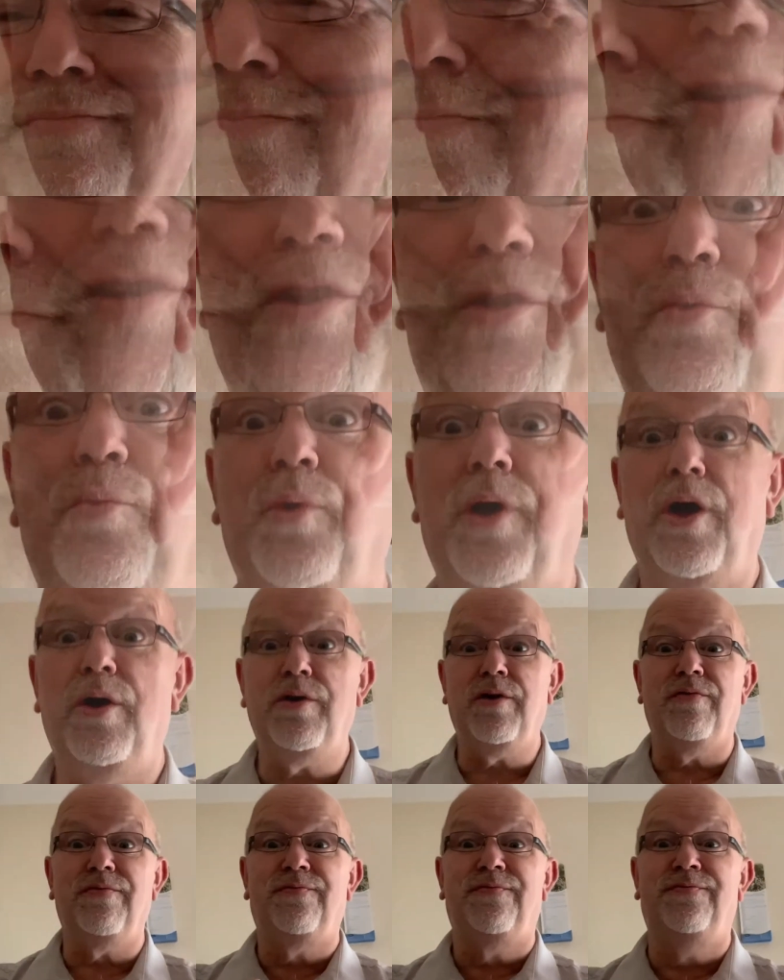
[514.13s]
To the
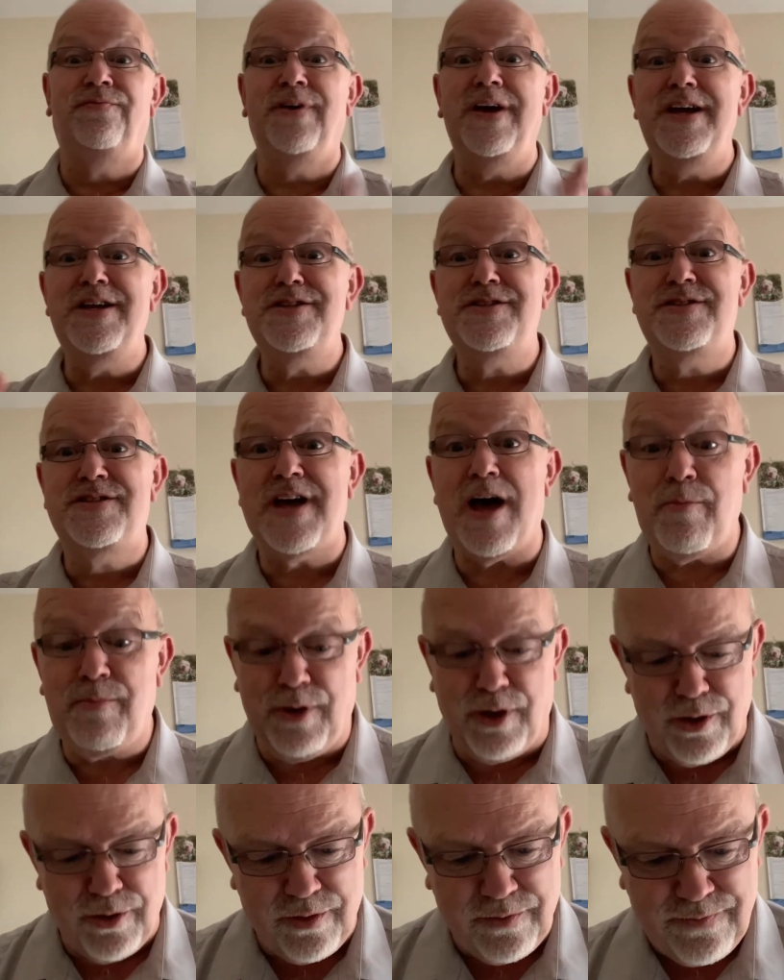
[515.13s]
world of
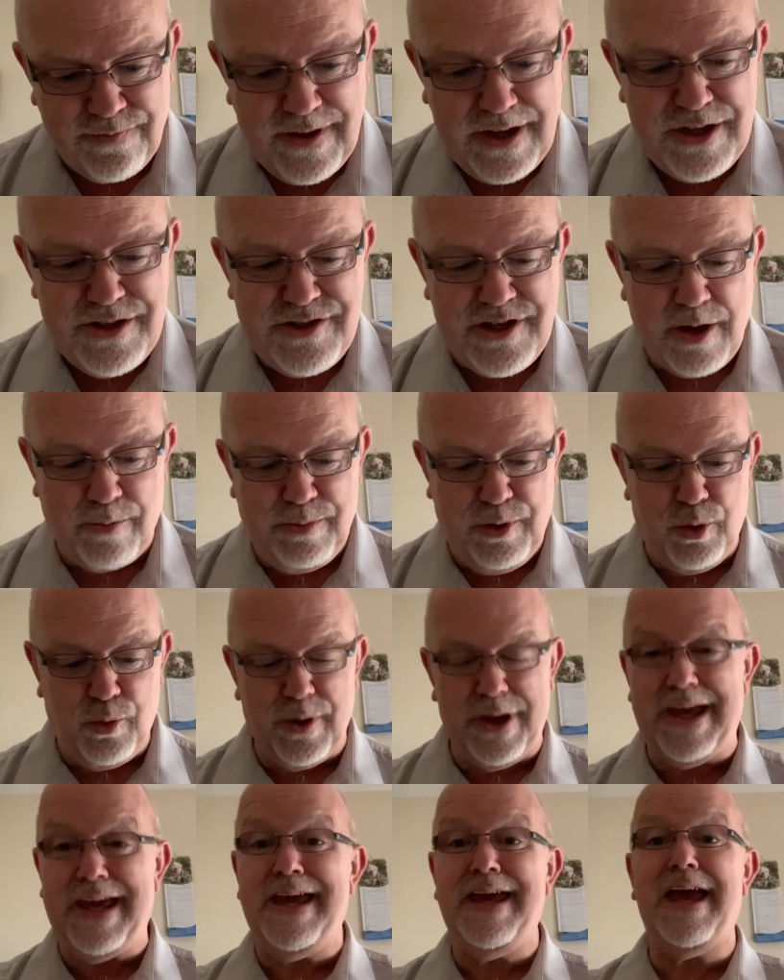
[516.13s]
VWE
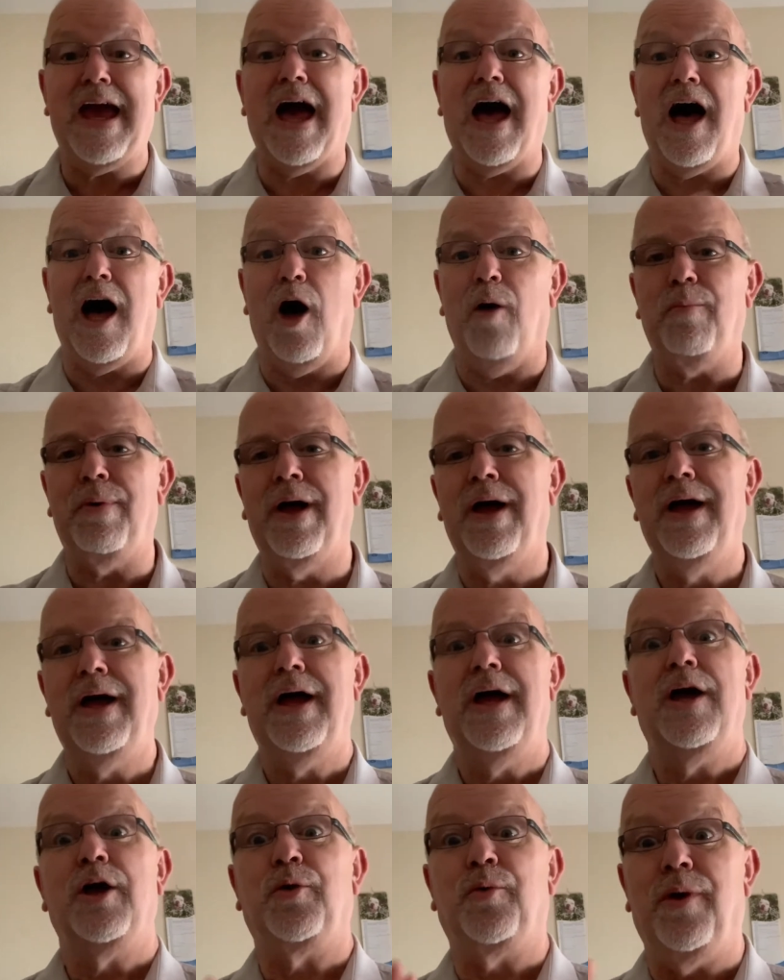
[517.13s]
Up,
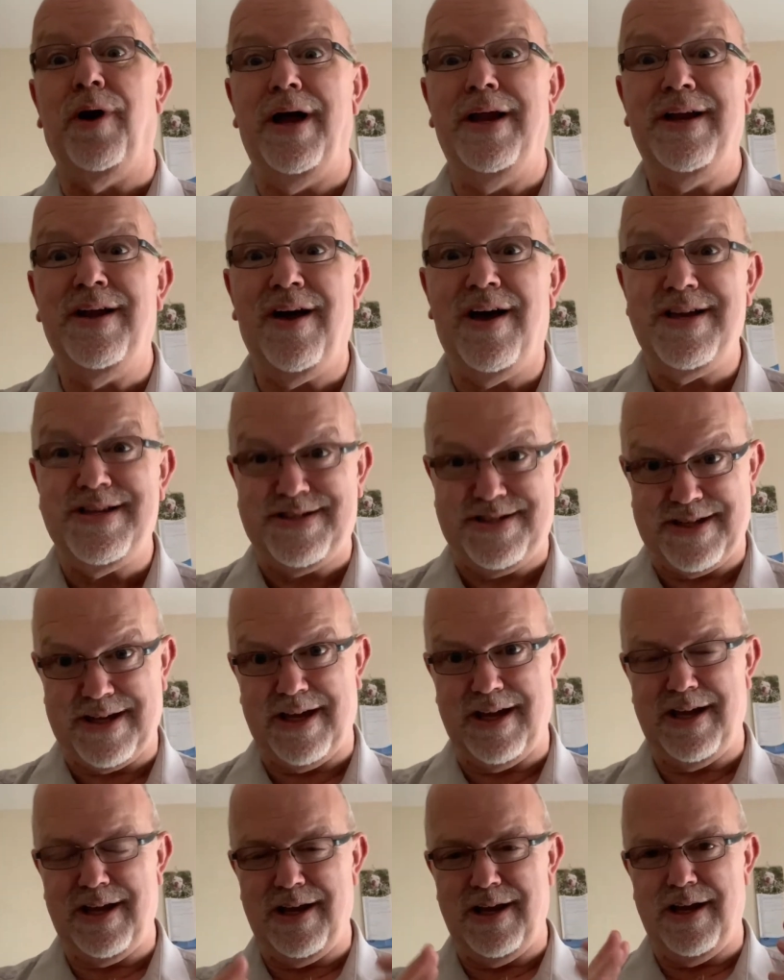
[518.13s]
quite nice
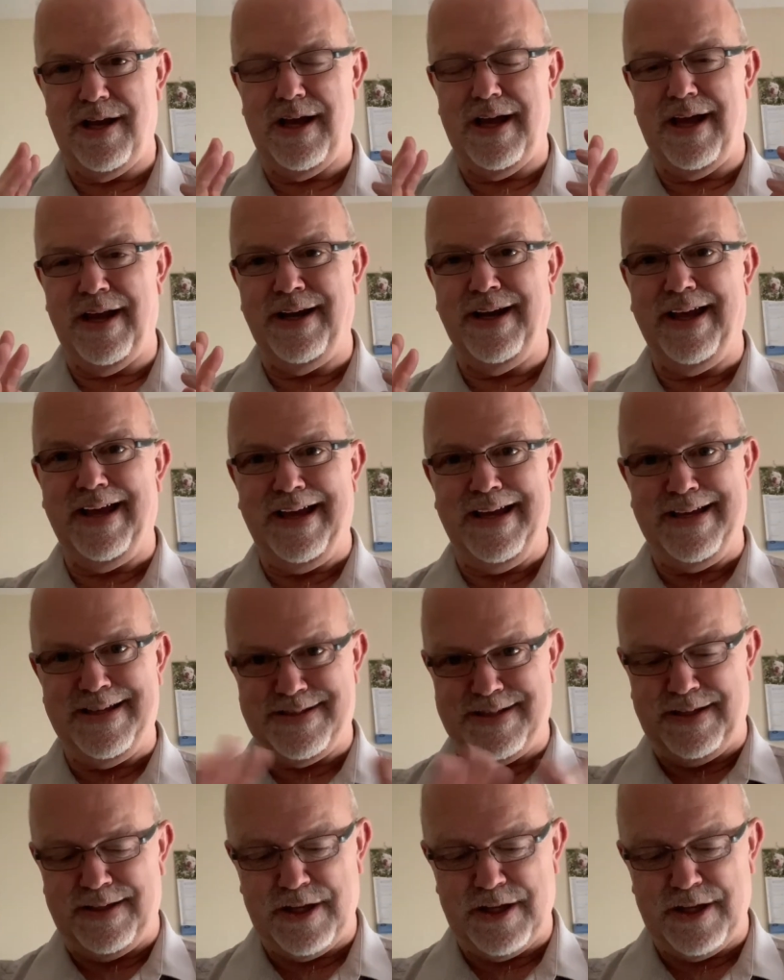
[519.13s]
and easy.